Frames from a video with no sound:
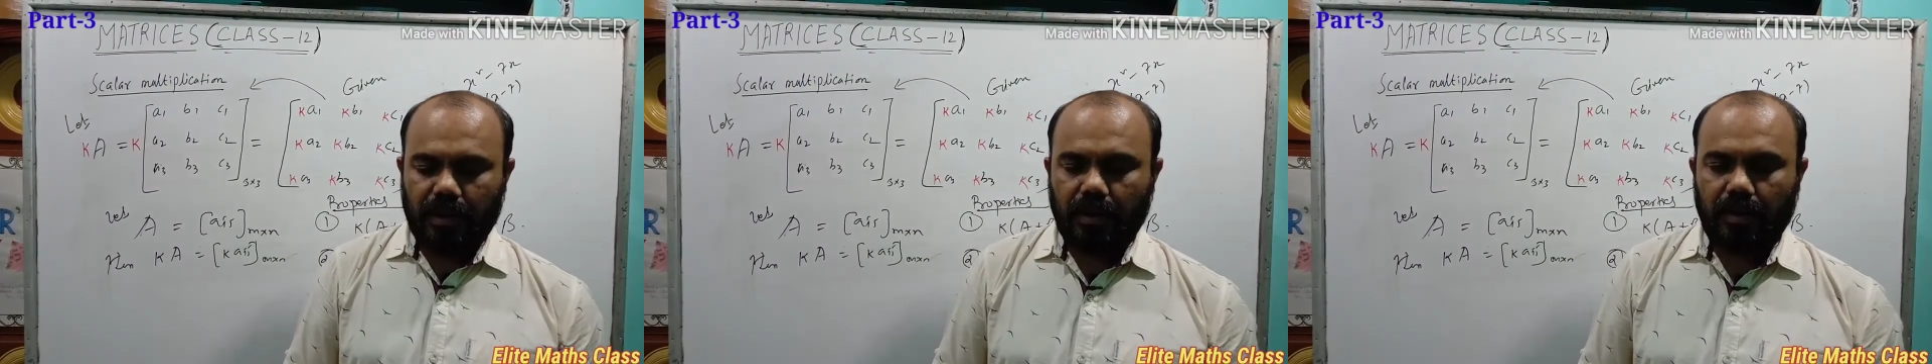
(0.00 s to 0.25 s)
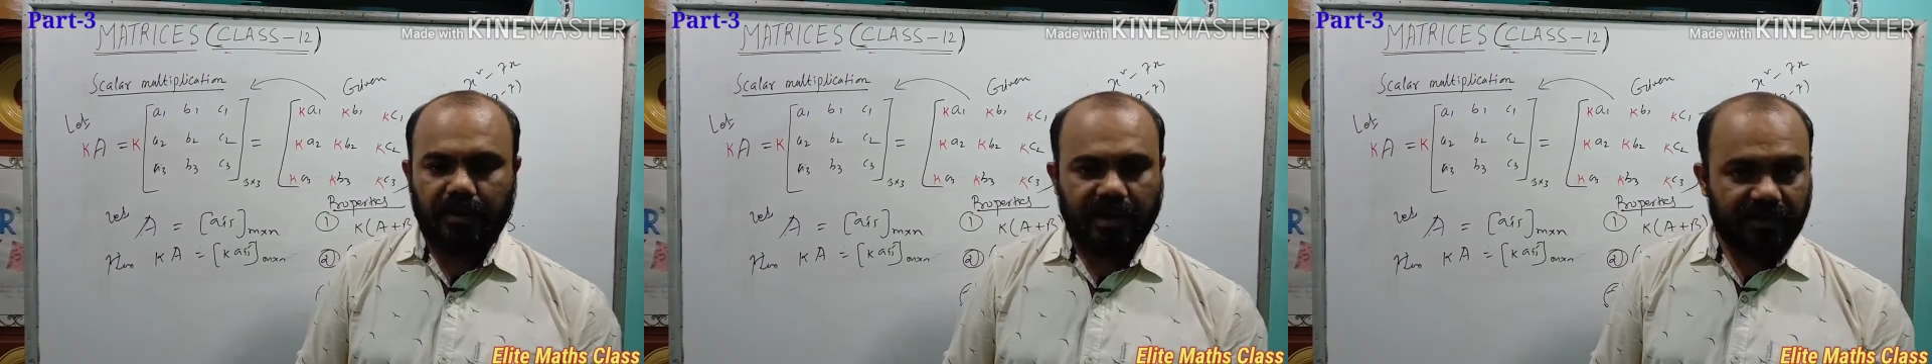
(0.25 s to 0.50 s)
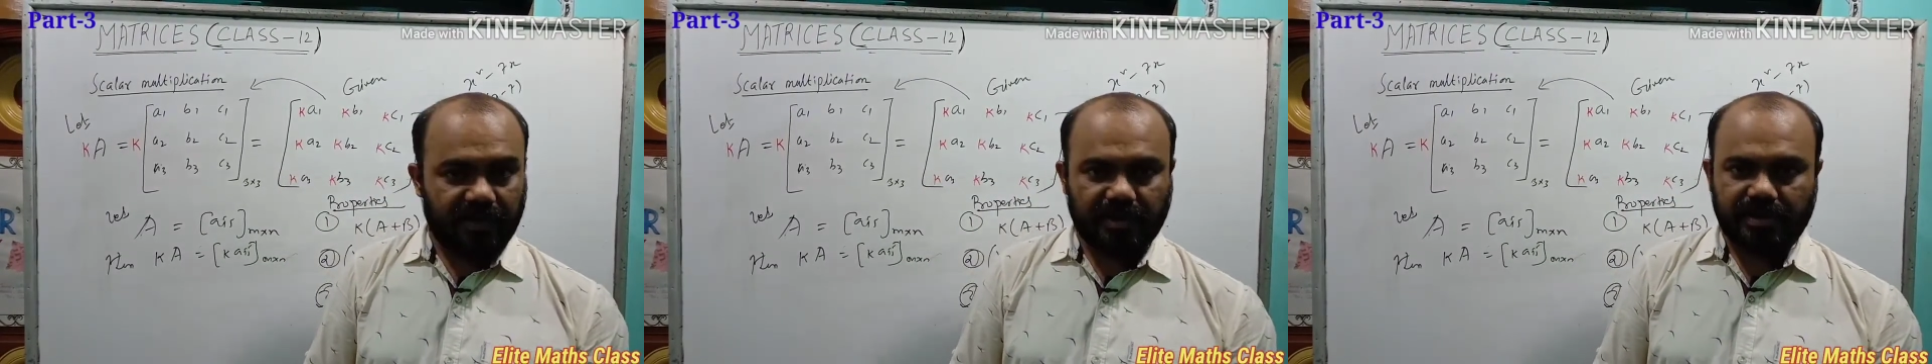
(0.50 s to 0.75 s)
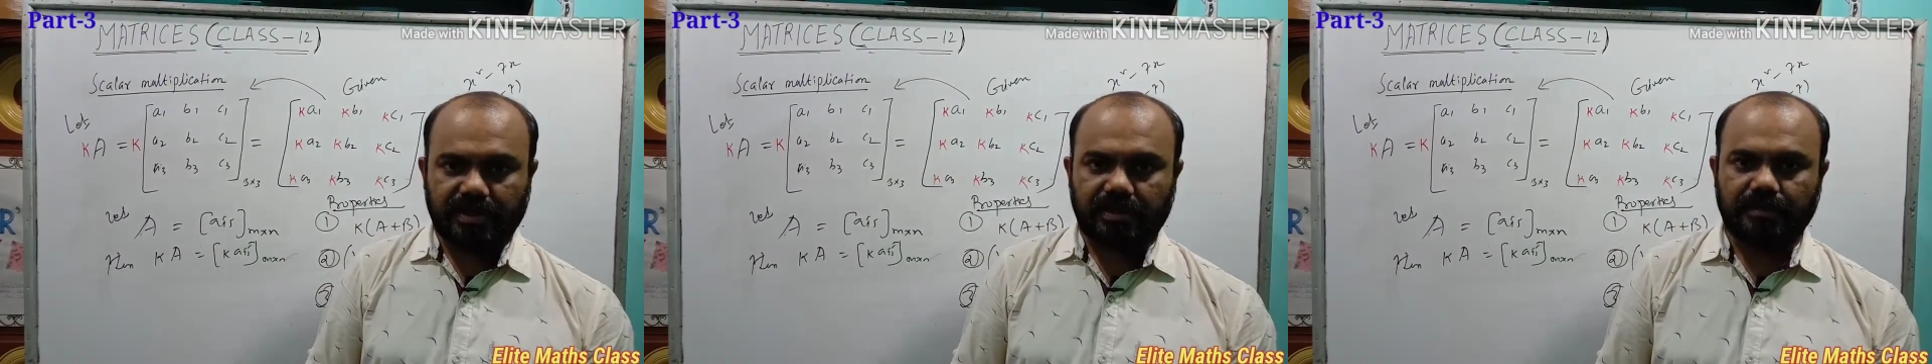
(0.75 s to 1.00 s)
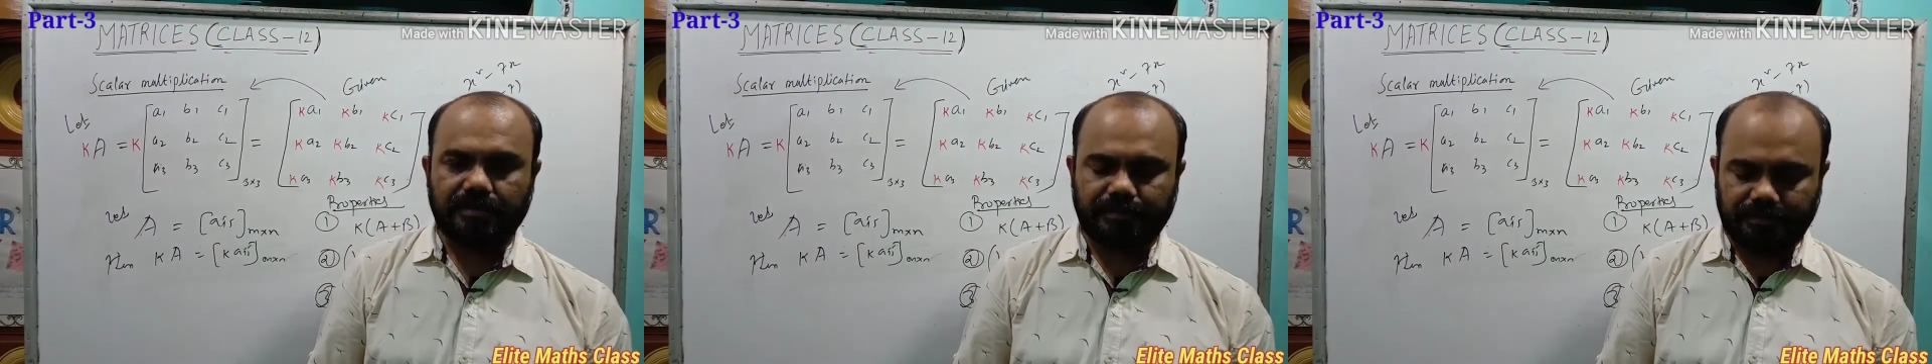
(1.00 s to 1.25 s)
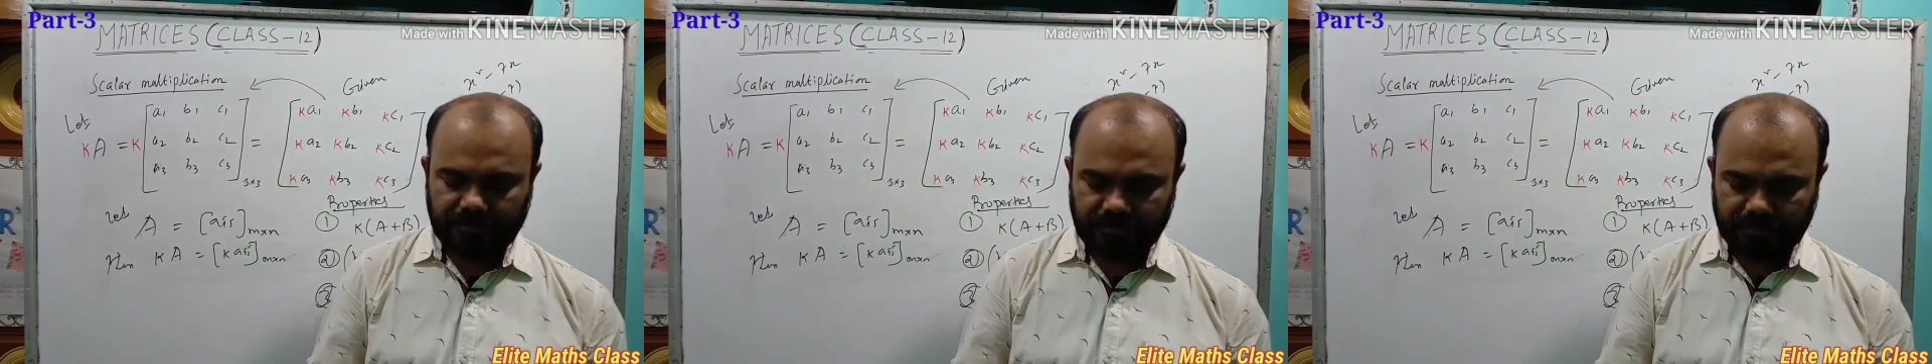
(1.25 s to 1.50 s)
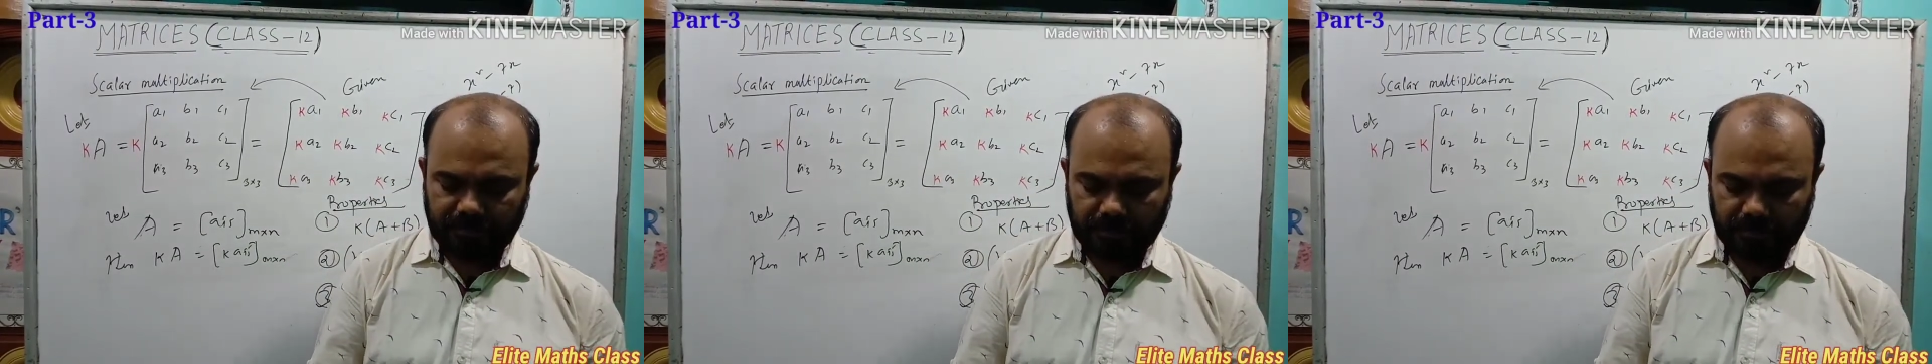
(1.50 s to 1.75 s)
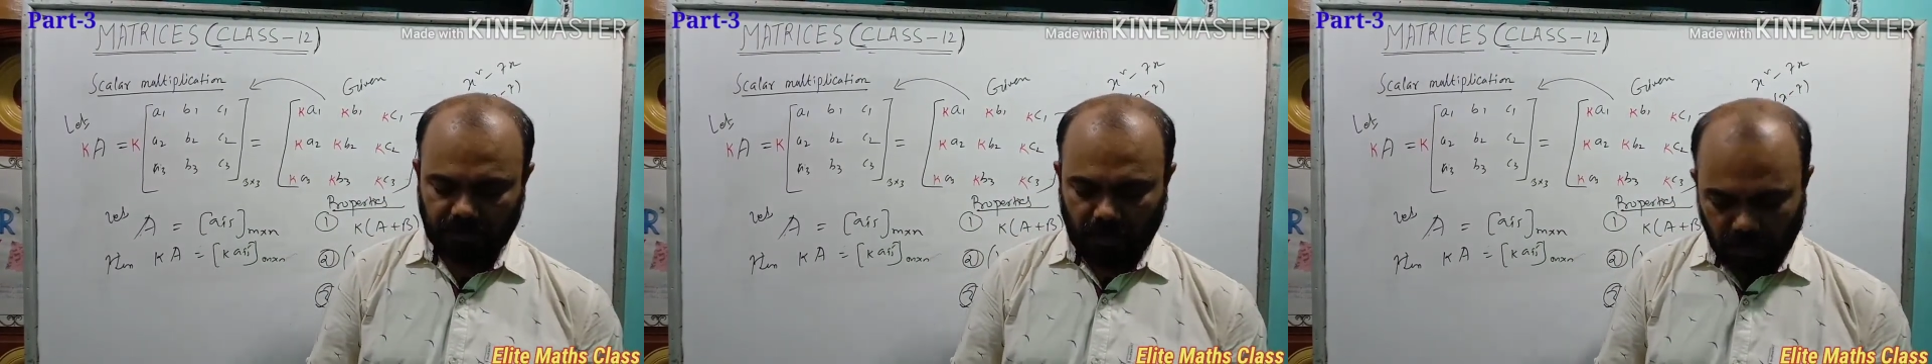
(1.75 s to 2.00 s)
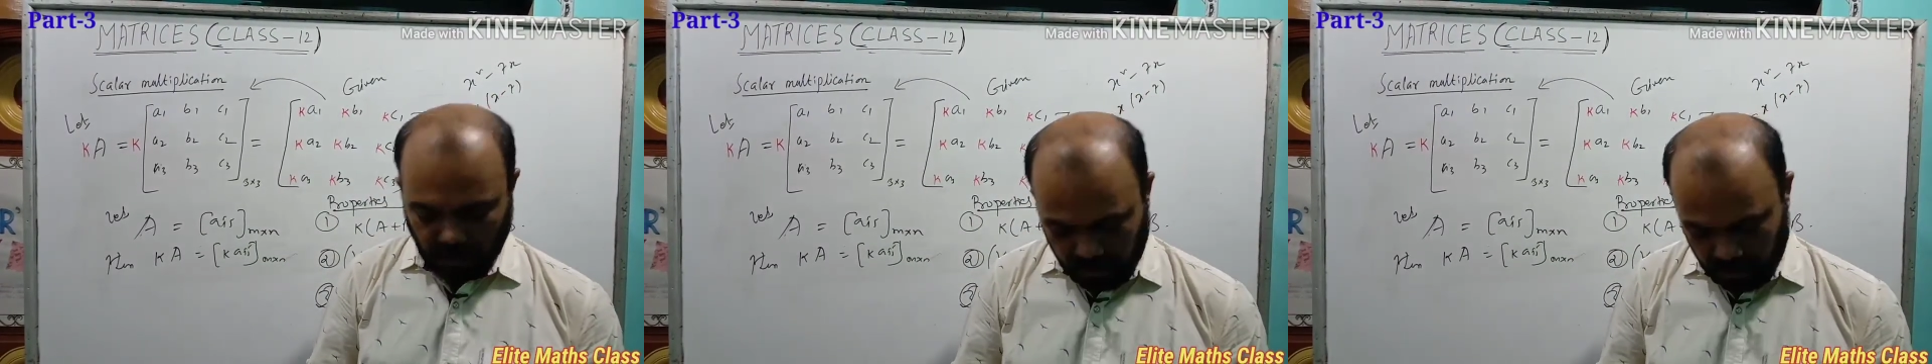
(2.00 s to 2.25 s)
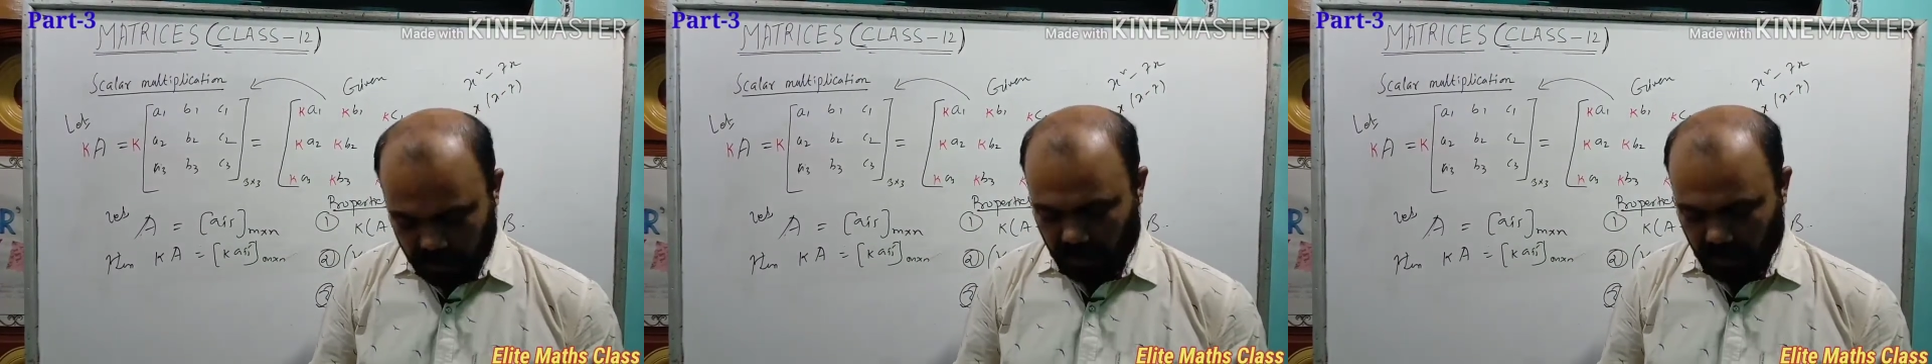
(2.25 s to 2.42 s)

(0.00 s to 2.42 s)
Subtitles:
or definition or